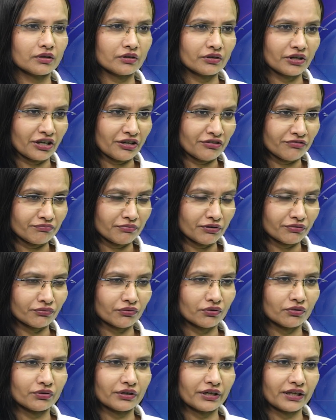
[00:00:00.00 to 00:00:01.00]
grief
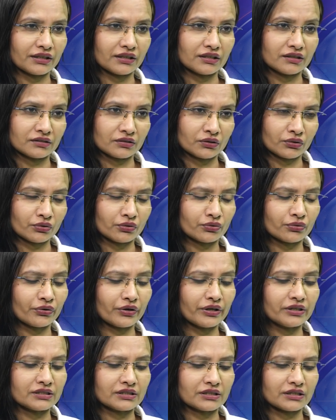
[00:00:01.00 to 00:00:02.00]
before and then
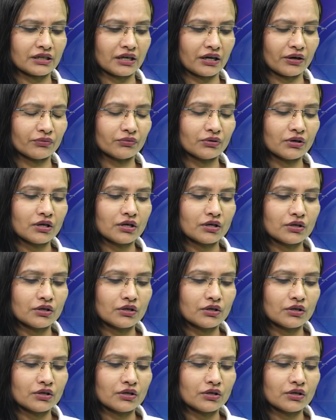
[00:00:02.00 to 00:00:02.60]
cruelty now.